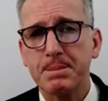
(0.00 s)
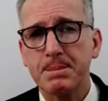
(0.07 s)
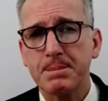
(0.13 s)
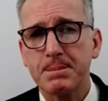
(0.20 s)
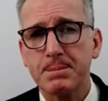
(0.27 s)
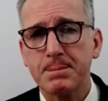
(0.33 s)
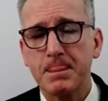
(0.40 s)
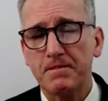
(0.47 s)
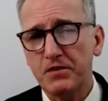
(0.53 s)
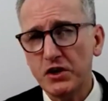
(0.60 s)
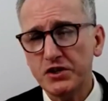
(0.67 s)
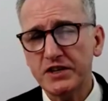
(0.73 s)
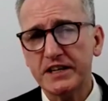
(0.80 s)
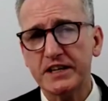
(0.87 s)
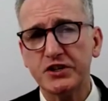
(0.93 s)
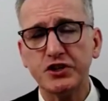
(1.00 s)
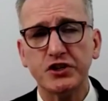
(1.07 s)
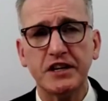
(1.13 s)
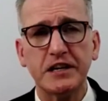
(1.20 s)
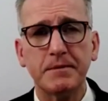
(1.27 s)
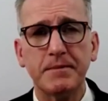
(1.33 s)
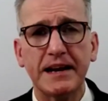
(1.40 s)
The first thing is you need to
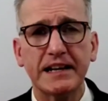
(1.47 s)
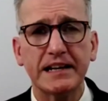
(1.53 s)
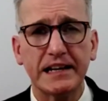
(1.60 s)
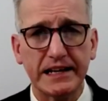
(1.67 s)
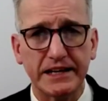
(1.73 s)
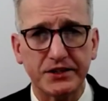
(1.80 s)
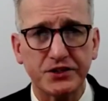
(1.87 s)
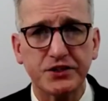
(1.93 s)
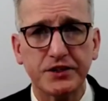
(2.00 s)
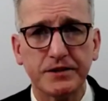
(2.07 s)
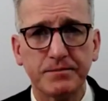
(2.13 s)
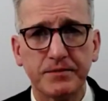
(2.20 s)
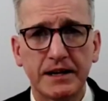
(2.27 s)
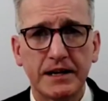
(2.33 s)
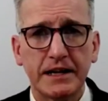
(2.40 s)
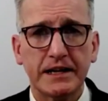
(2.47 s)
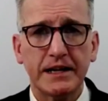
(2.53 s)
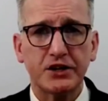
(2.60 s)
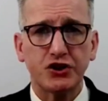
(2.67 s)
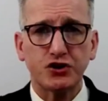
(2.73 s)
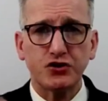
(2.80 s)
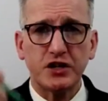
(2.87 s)
make a list. Get your
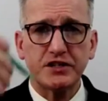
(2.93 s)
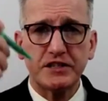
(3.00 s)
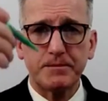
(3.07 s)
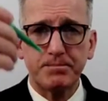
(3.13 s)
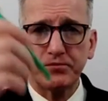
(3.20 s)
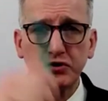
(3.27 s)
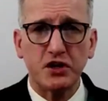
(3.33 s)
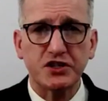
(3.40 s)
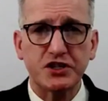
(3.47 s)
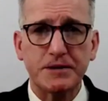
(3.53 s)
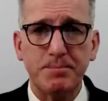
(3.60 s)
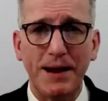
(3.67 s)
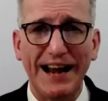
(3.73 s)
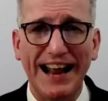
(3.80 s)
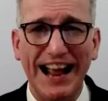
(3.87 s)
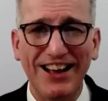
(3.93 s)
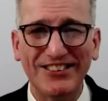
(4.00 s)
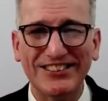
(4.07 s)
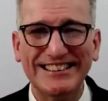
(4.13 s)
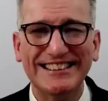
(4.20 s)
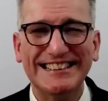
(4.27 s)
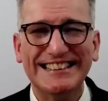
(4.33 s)
trusty pen out
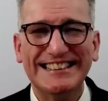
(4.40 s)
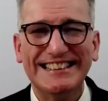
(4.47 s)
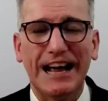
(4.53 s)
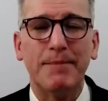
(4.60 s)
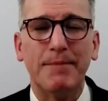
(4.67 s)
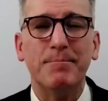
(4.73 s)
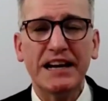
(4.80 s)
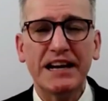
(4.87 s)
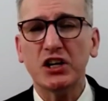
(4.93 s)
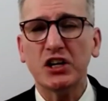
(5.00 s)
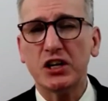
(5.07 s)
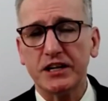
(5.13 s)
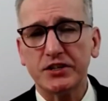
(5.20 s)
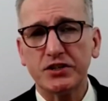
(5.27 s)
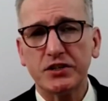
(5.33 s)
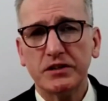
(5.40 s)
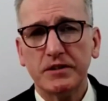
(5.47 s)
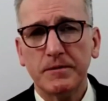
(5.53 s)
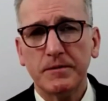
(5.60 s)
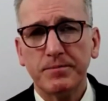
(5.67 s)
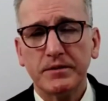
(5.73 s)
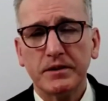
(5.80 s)
and make a list
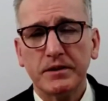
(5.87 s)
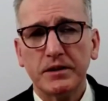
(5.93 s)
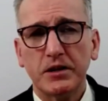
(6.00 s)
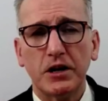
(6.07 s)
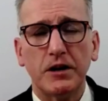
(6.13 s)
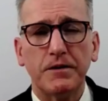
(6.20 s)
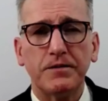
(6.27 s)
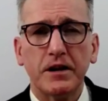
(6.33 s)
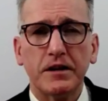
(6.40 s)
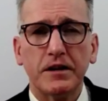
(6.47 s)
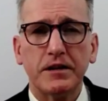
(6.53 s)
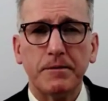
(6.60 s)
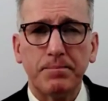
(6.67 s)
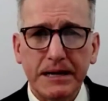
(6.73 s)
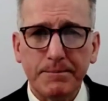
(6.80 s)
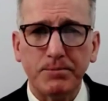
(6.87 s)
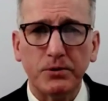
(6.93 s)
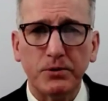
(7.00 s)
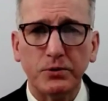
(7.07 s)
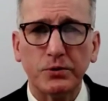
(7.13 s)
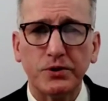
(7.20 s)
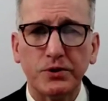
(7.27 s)
of the
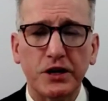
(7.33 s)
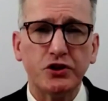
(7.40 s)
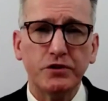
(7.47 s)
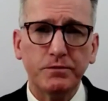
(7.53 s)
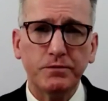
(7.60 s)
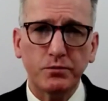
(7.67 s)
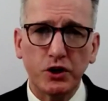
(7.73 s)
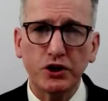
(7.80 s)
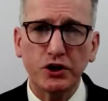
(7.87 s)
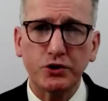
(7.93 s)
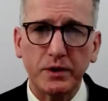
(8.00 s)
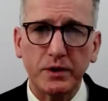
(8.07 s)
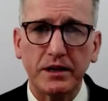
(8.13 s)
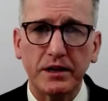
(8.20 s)
people that you've worked with